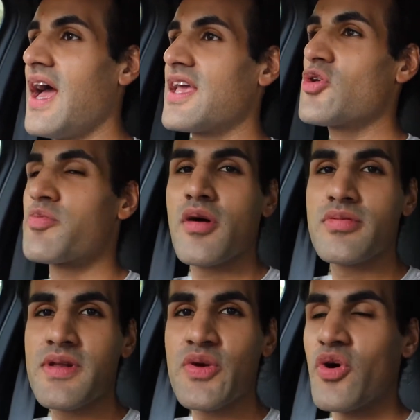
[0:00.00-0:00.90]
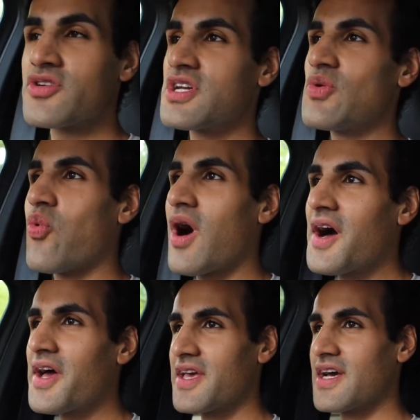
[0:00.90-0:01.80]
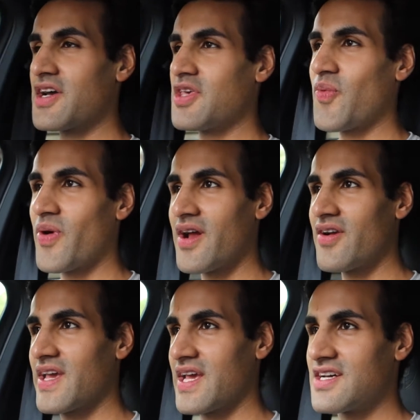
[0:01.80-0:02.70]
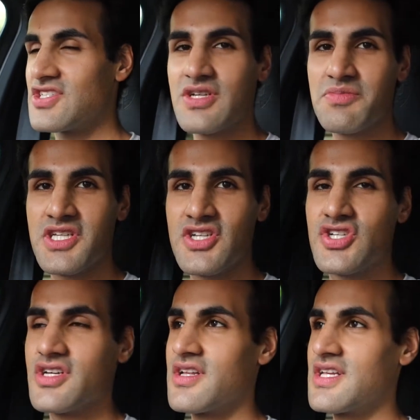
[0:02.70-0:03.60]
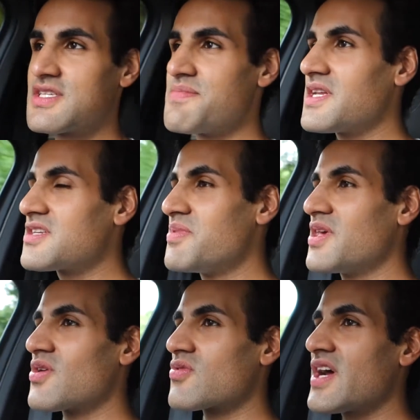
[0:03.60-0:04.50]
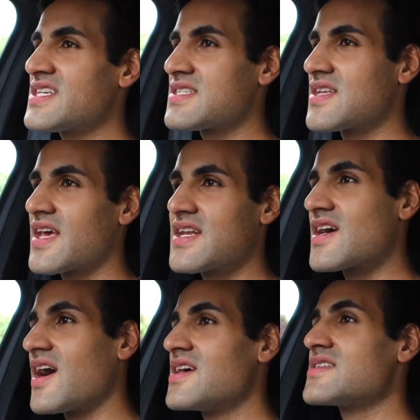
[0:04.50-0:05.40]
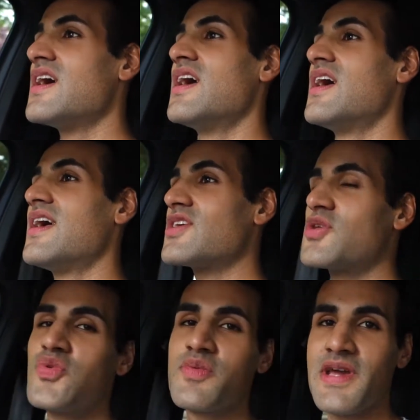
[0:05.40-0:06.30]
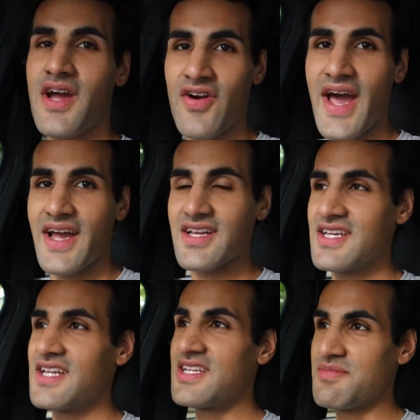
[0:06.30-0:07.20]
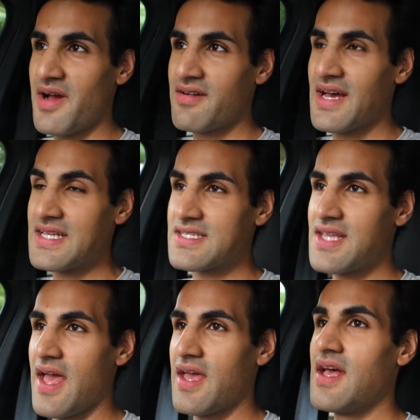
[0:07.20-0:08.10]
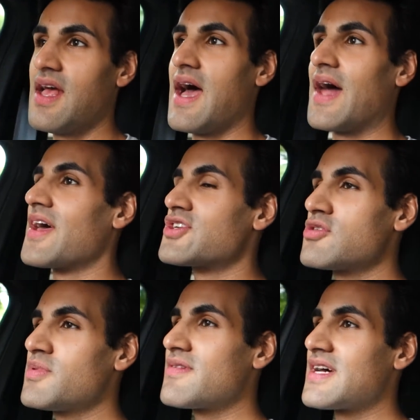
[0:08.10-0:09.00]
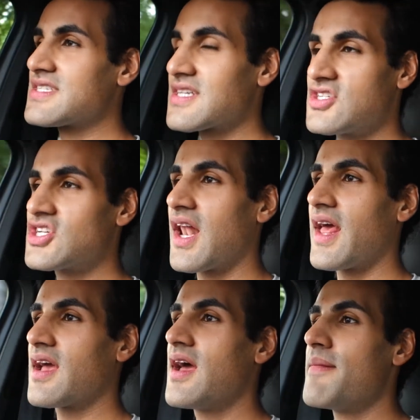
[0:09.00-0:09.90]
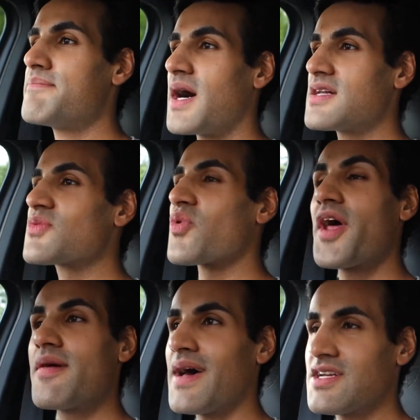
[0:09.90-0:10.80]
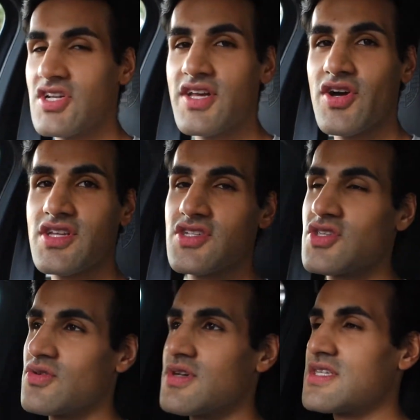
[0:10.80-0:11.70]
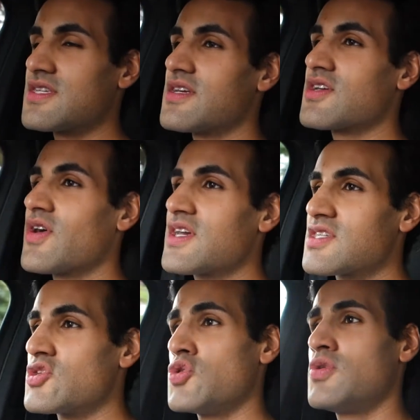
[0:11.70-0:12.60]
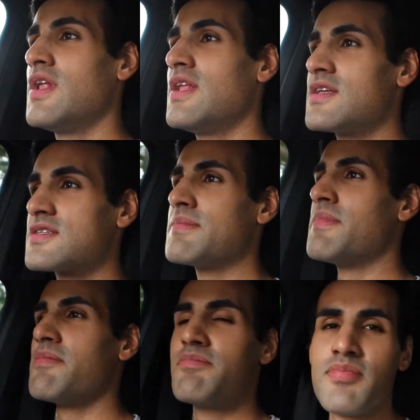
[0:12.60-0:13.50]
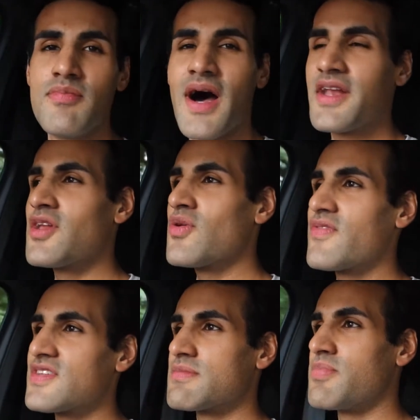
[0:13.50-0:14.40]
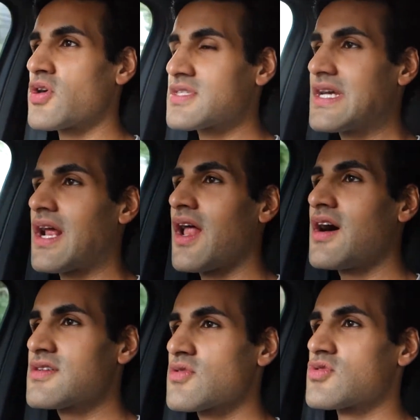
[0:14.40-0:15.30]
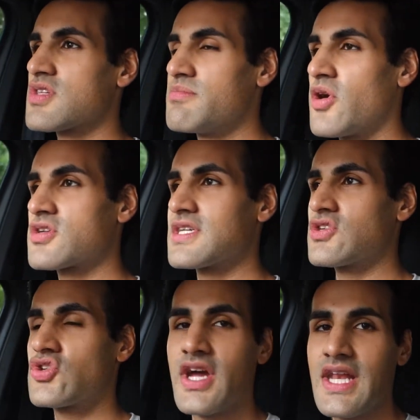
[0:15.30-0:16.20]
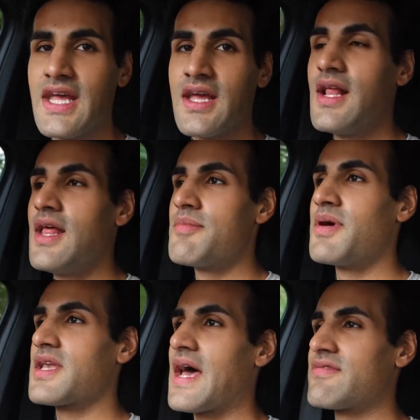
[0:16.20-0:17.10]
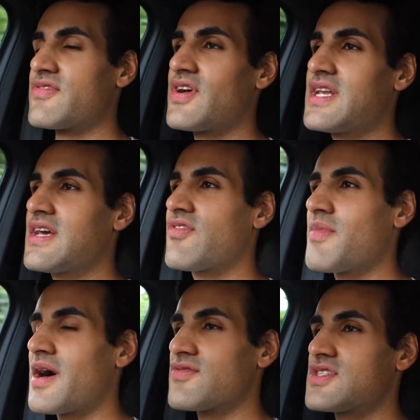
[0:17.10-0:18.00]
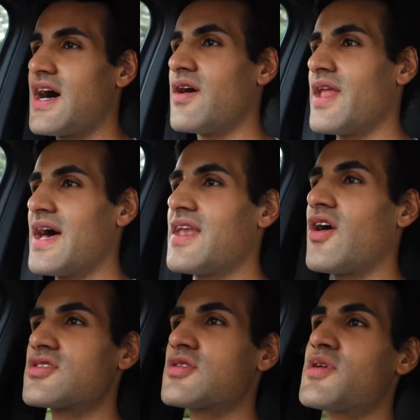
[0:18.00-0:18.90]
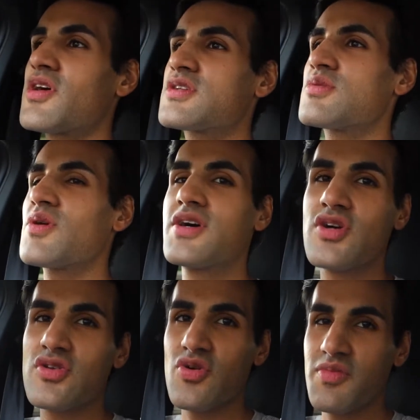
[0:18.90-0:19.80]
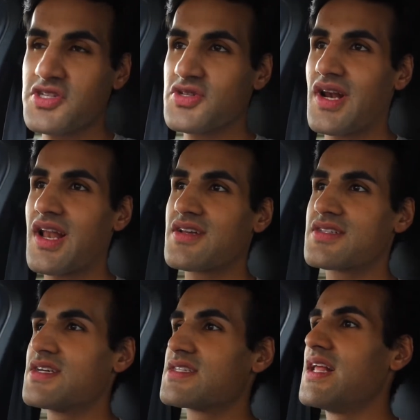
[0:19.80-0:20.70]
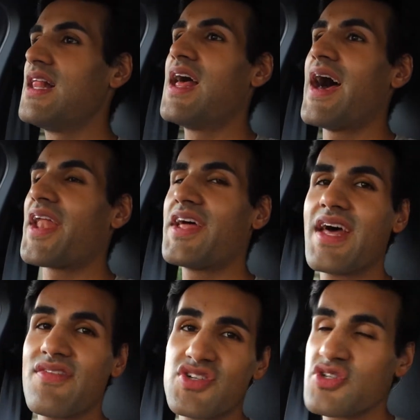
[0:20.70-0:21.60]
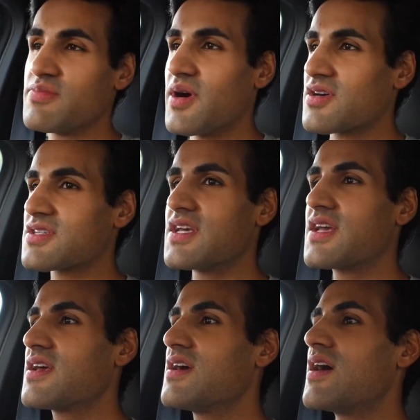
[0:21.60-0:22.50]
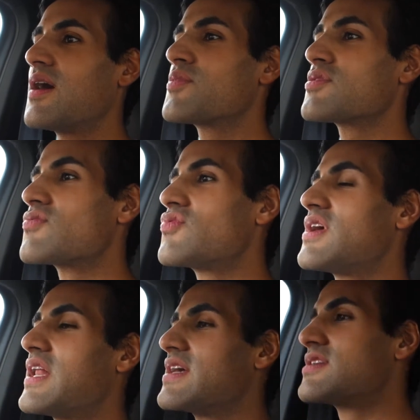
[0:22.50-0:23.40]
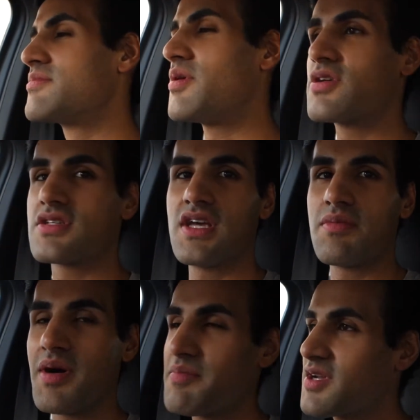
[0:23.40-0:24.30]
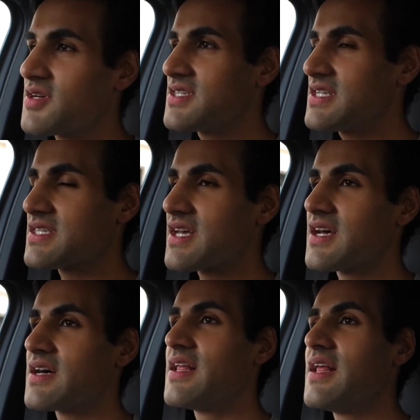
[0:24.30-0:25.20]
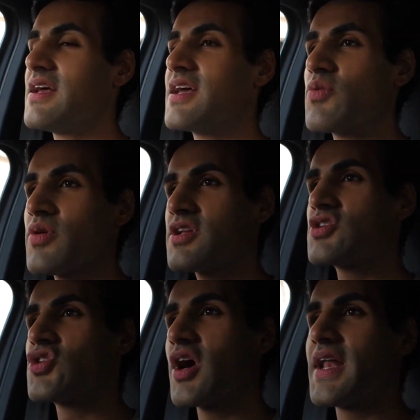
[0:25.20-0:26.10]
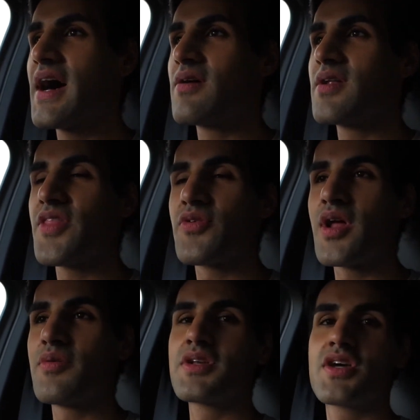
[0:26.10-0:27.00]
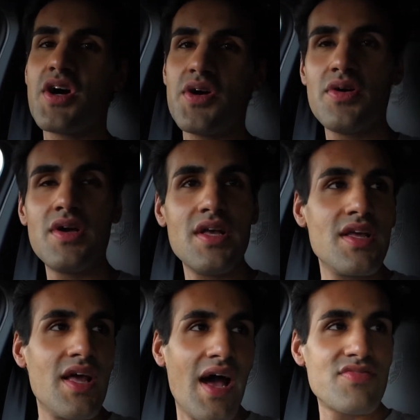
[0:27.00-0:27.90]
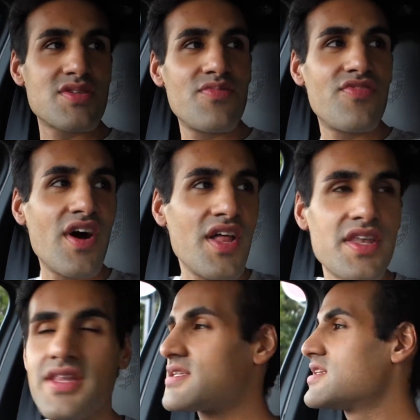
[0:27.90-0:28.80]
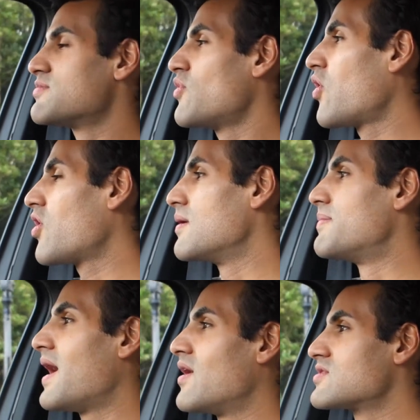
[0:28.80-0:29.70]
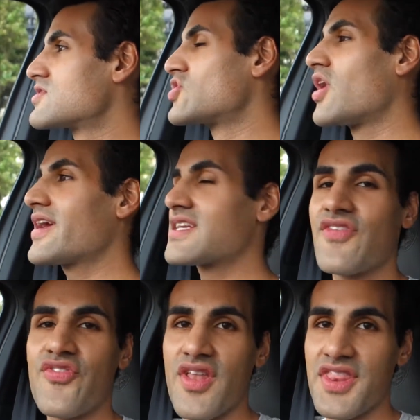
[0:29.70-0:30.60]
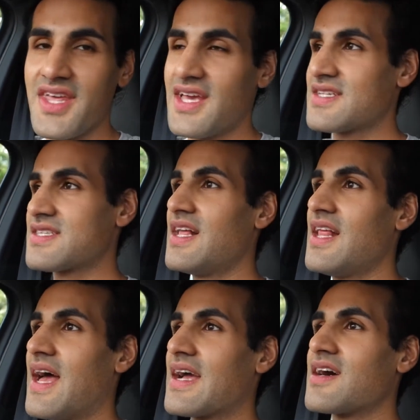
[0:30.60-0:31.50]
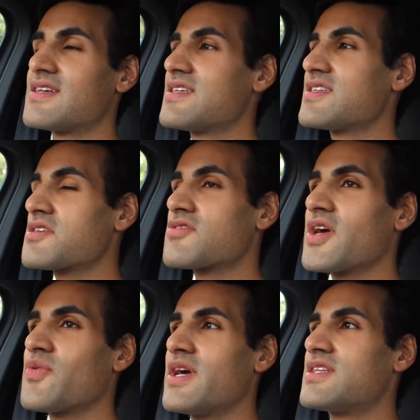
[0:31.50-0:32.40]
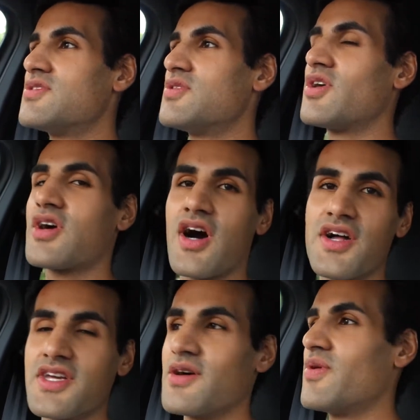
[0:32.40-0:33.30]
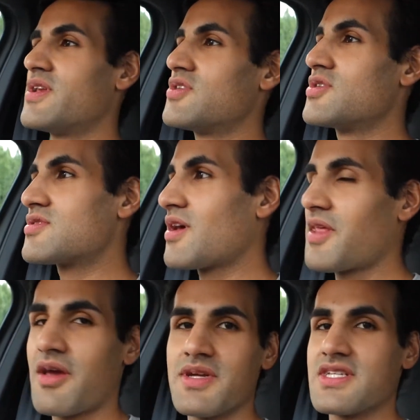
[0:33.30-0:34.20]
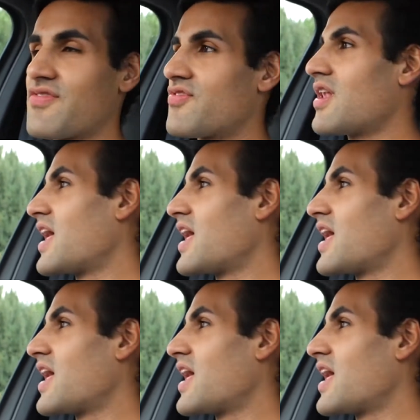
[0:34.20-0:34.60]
You're probably wondering, why are you wearing a gym t-shirt? It's meant to be your rest day, and guys, you would be correct. It is my rest day, and I should be resting and chilling, but what I'm actually going to do is some, I don't know if it's a boxing class or some boxing training, but I have a friend here from out of town, and to be honest with you, I don't normally do classes, and I never do boxing. I'm not really into boxing, but because he's here, he wanted to try it out. I thought I would go have some fun. This is more about trying different things, and guys, this is a great way to do your cardio when you do something a bit different.